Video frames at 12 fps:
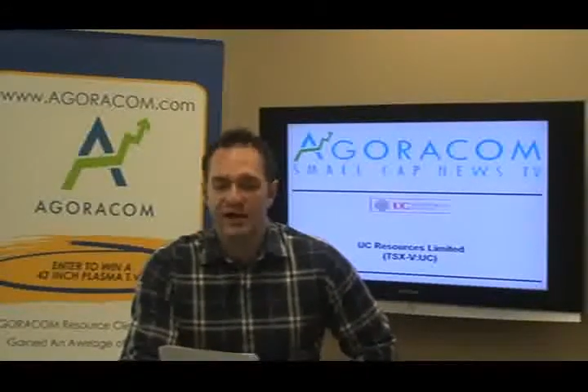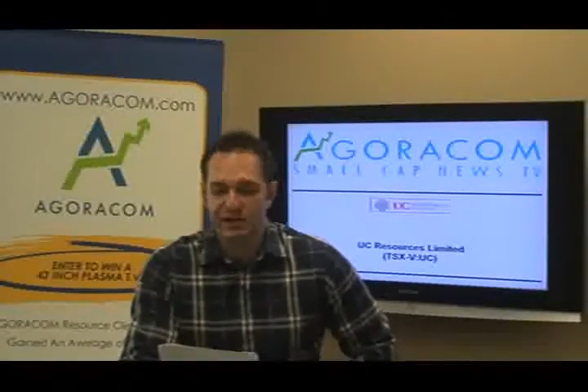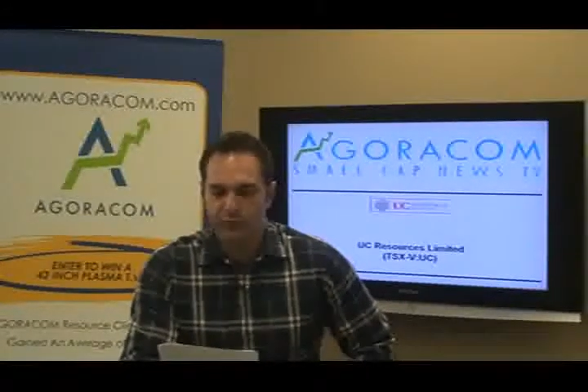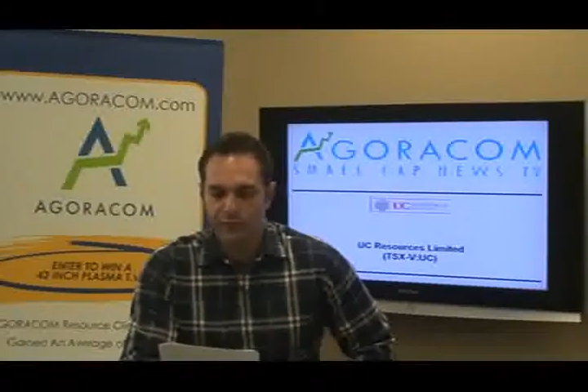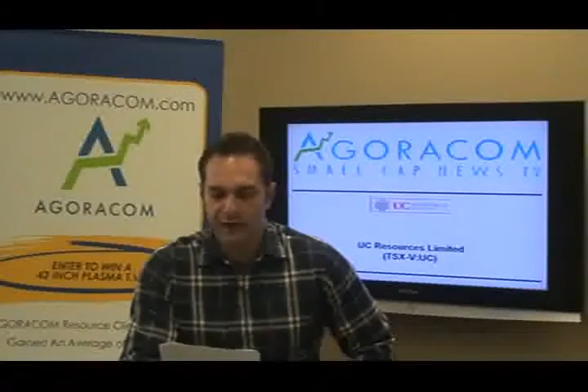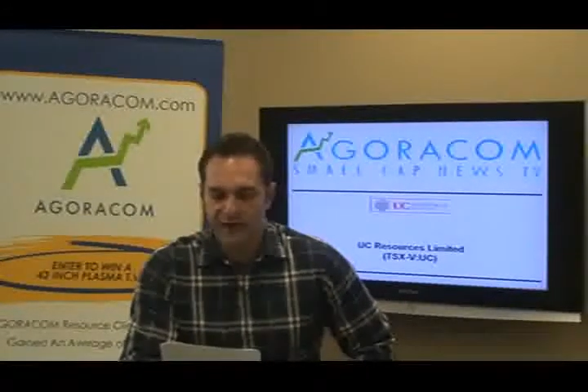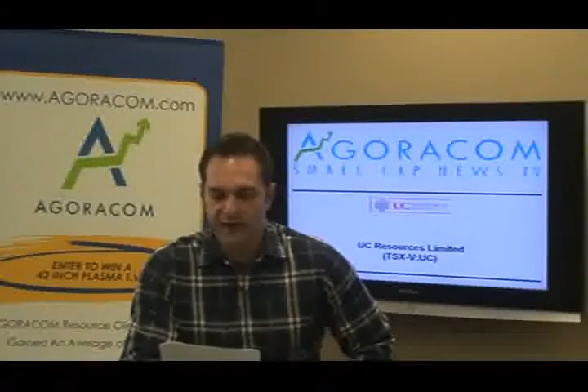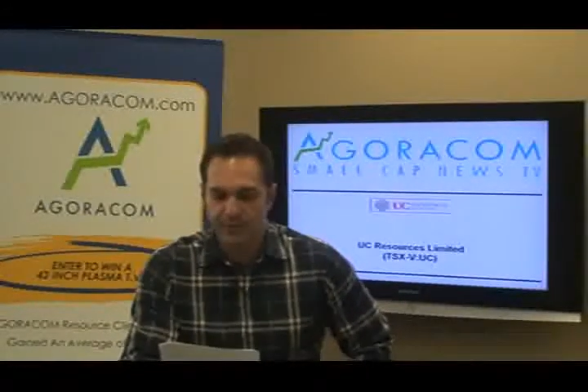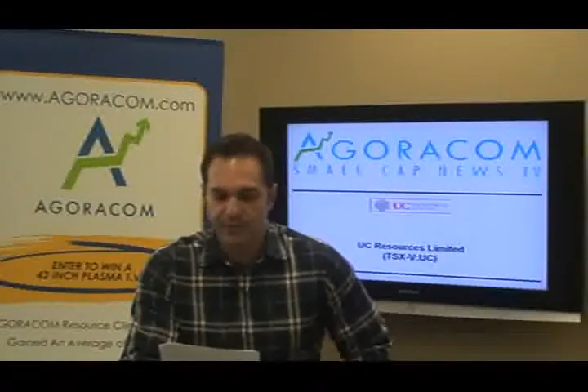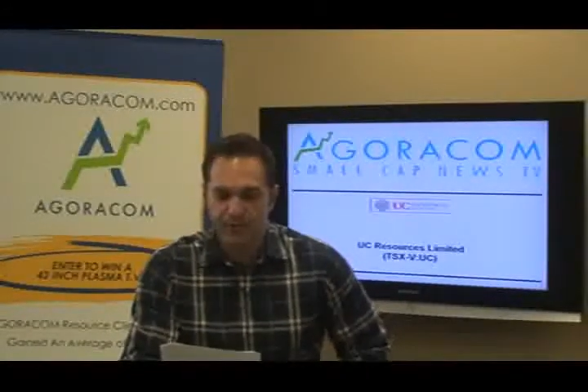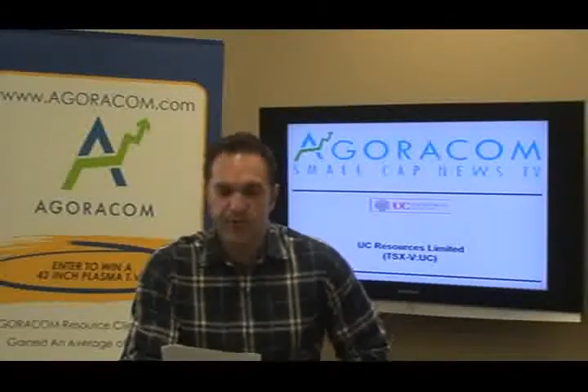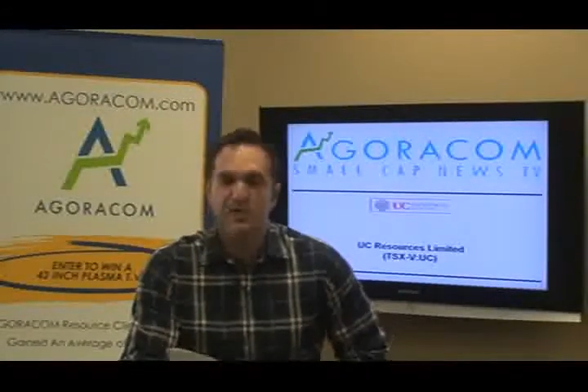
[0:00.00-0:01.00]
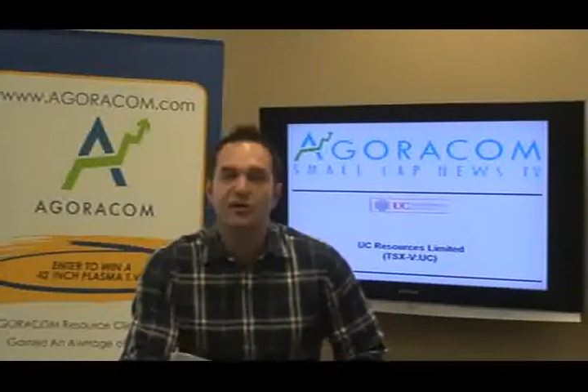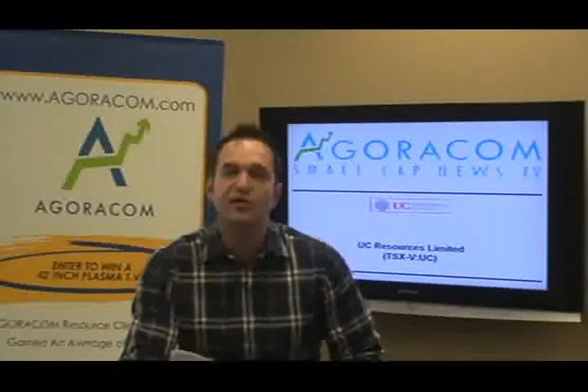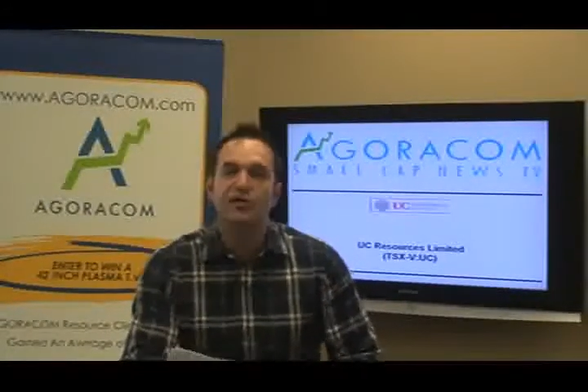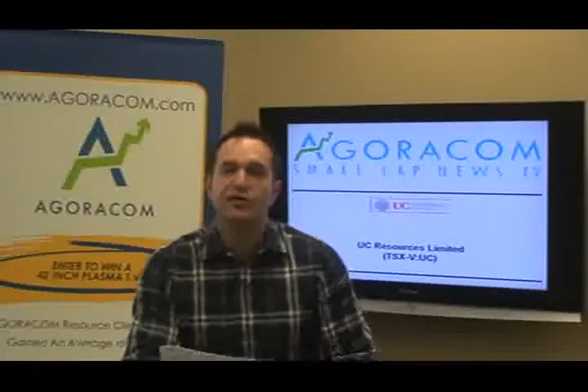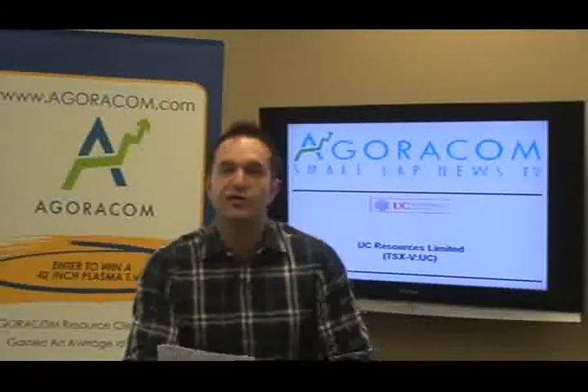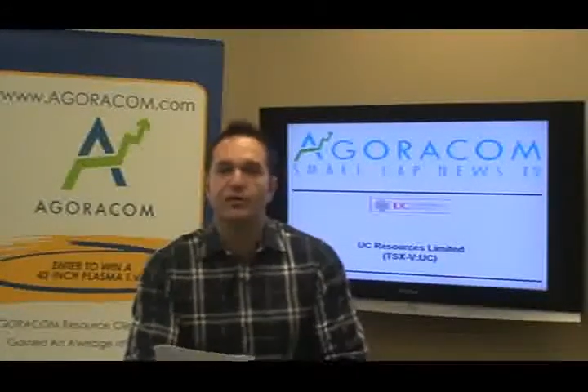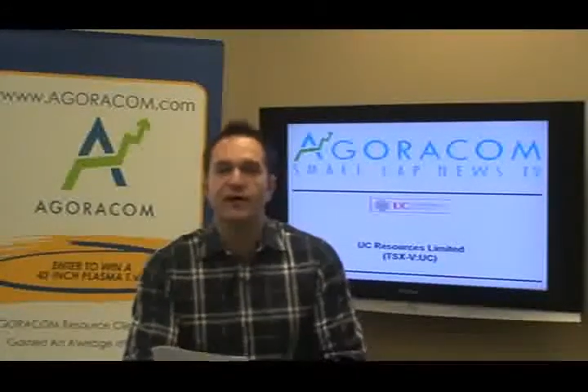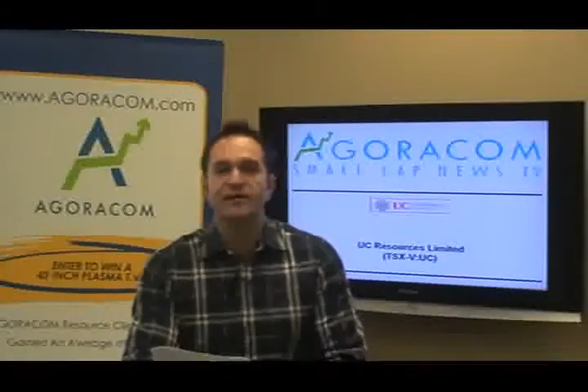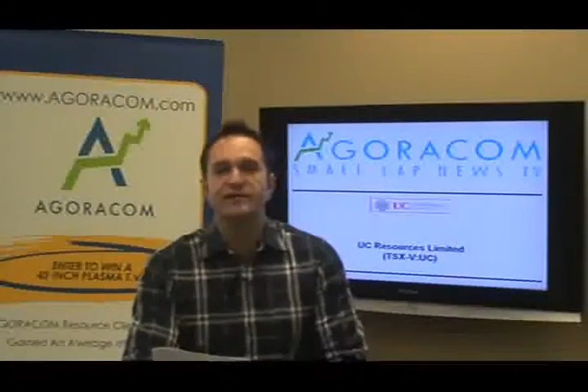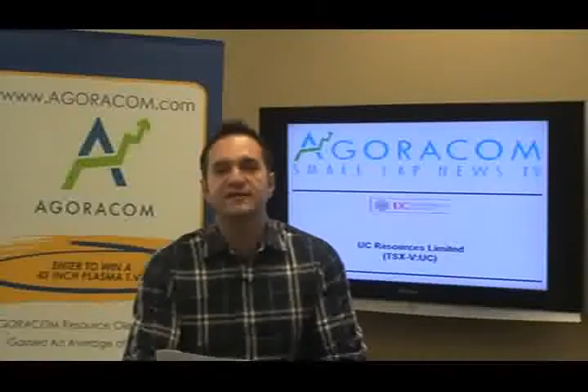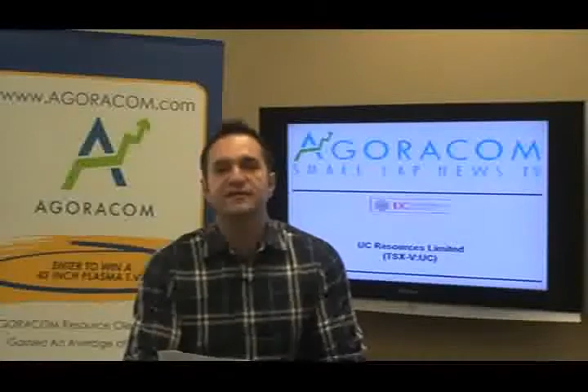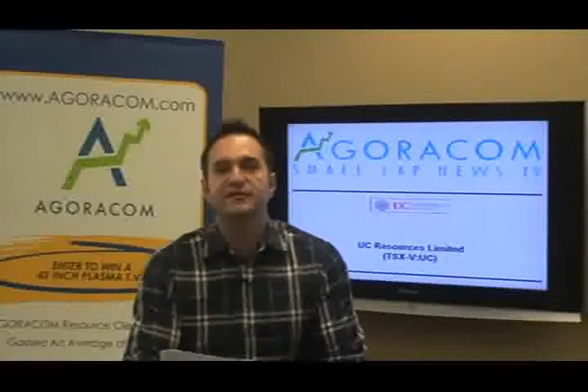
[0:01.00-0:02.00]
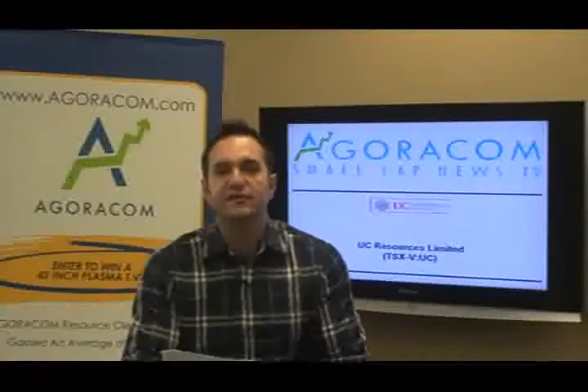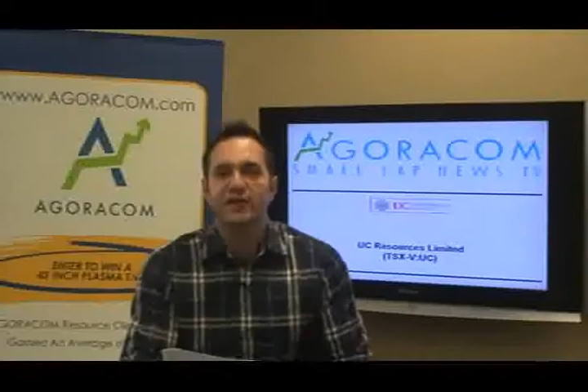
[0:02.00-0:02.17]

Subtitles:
unreliable during the rainy season,